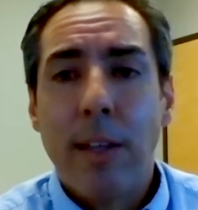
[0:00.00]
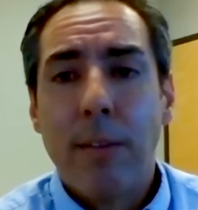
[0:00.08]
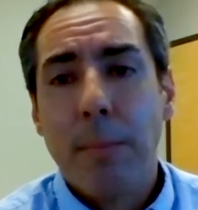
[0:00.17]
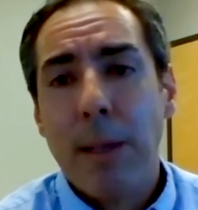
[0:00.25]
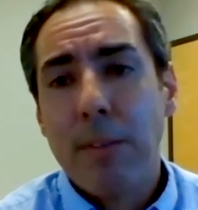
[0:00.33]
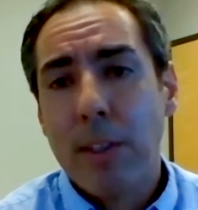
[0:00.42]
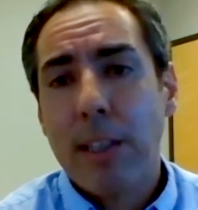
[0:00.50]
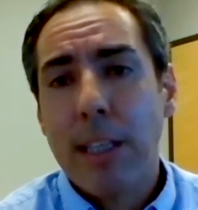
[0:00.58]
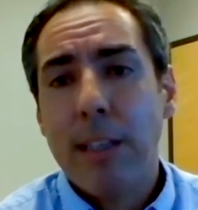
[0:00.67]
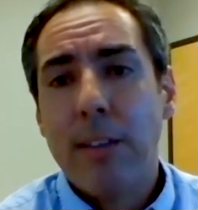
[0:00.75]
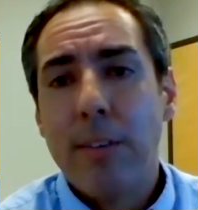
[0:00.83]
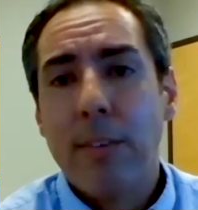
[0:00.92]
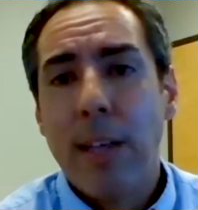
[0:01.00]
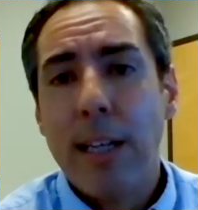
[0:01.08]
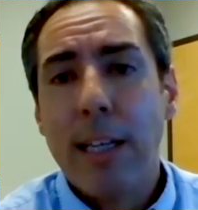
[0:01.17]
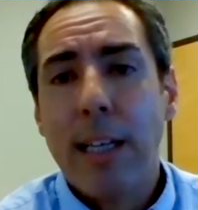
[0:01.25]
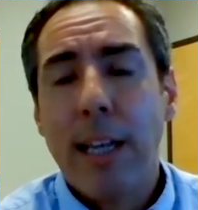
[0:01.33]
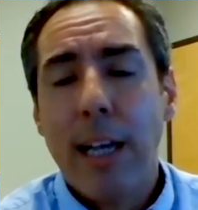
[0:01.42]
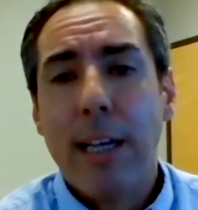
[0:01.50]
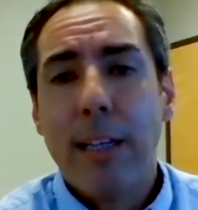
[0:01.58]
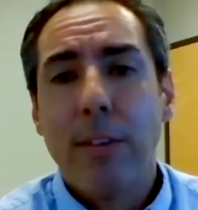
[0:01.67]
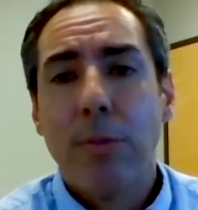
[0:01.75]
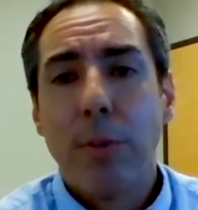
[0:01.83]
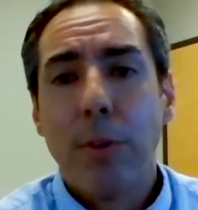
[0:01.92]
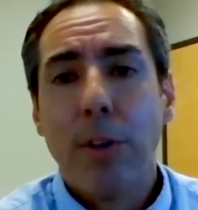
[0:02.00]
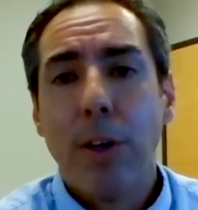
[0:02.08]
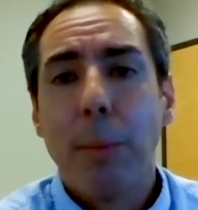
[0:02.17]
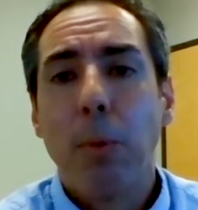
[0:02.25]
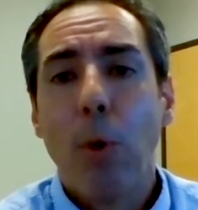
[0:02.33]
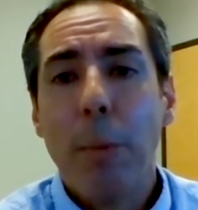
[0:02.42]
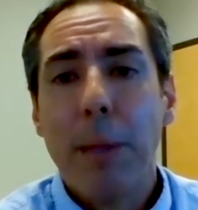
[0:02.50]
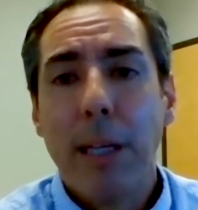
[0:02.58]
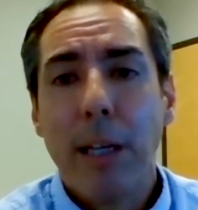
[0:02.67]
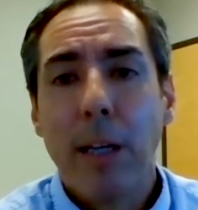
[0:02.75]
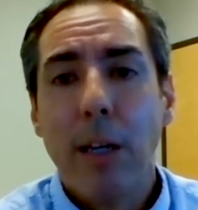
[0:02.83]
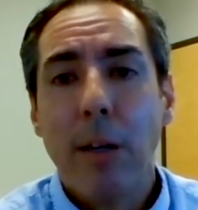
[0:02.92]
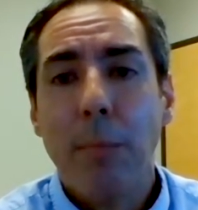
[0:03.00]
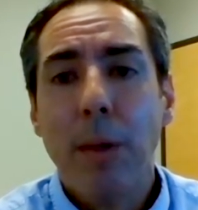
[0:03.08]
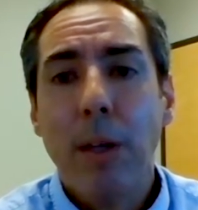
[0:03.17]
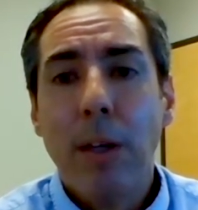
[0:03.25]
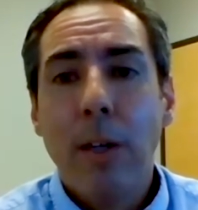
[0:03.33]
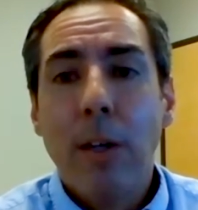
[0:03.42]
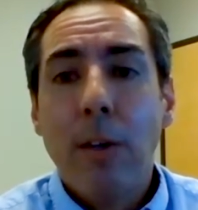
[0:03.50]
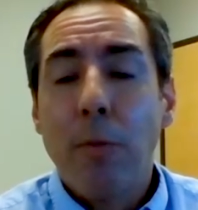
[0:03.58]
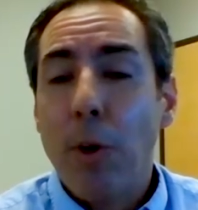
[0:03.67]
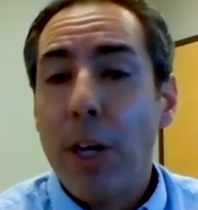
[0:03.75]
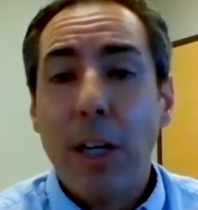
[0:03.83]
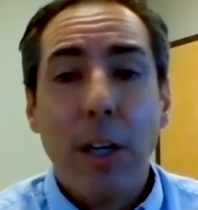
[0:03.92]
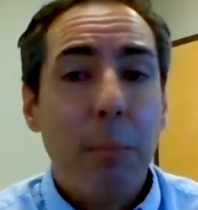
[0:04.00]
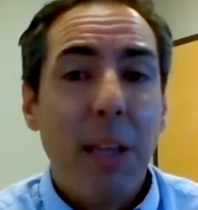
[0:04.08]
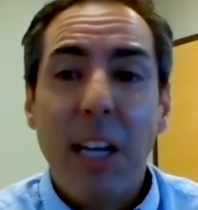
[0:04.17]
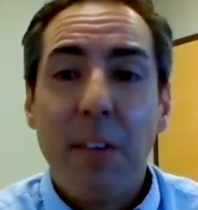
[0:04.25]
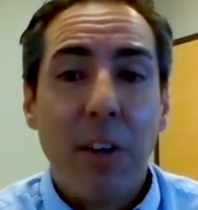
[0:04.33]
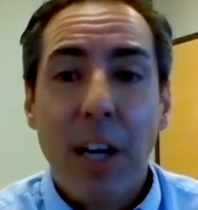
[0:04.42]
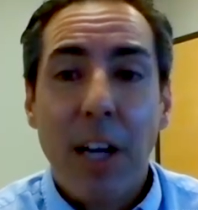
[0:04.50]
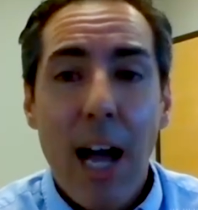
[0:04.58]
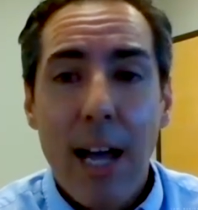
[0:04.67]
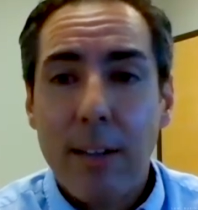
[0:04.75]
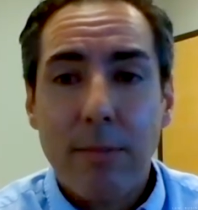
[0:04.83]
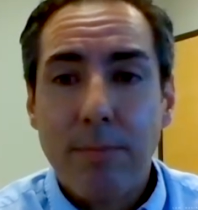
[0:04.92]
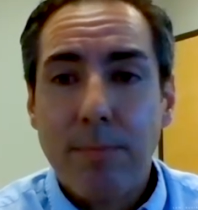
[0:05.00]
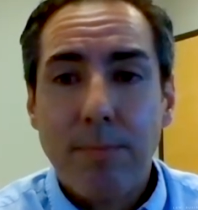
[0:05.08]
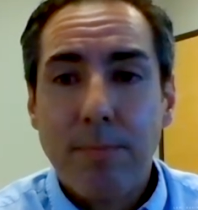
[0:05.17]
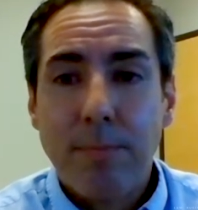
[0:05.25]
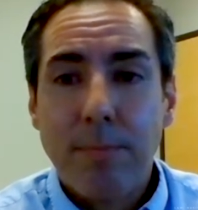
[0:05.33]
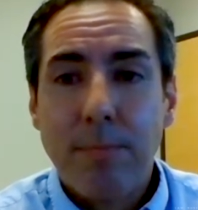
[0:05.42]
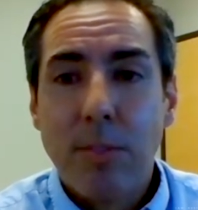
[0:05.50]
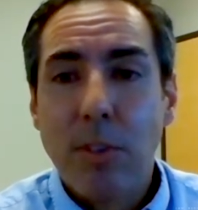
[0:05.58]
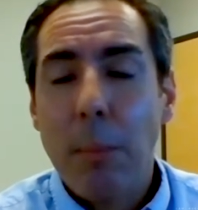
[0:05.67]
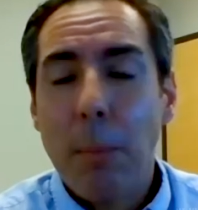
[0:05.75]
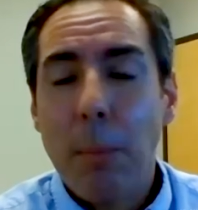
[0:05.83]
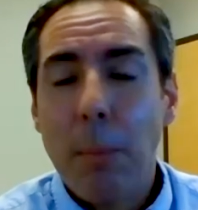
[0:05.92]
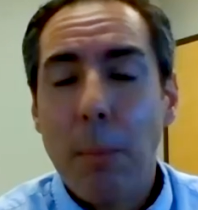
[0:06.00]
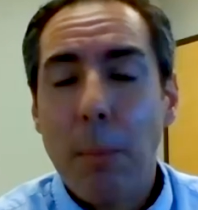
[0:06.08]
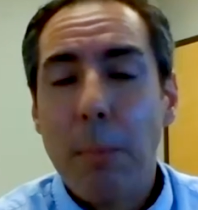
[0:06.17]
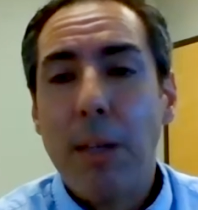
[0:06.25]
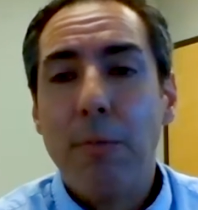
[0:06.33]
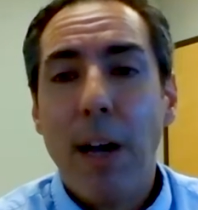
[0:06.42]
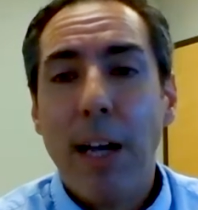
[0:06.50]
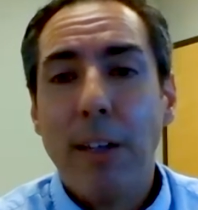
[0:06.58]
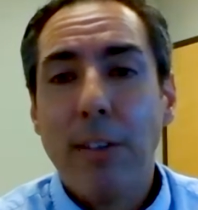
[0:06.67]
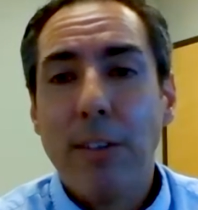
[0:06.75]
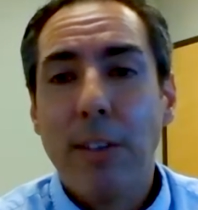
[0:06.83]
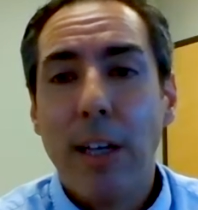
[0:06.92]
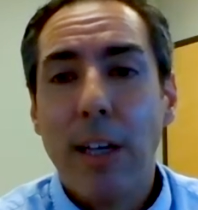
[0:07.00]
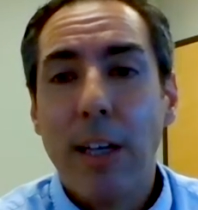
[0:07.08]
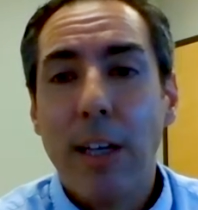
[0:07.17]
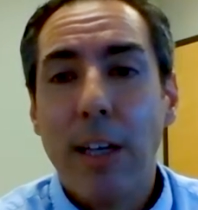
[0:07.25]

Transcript: basically 1099s for their unemployment income for income they never got. Somebody filed a